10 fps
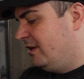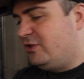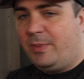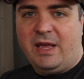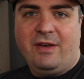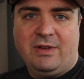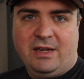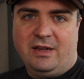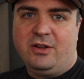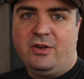So by
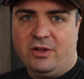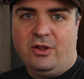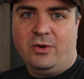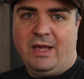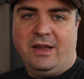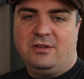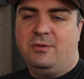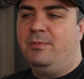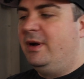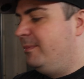having a good
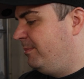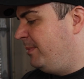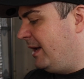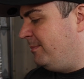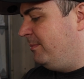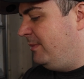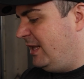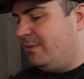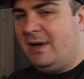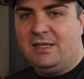location, but by
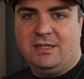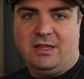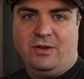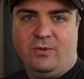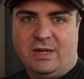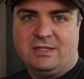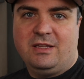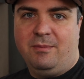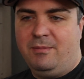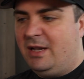minimizing the
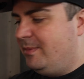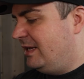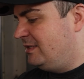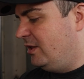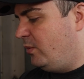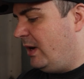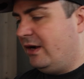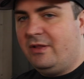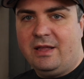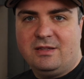risk and minimizing the
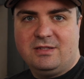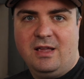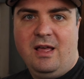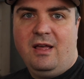wire lengths,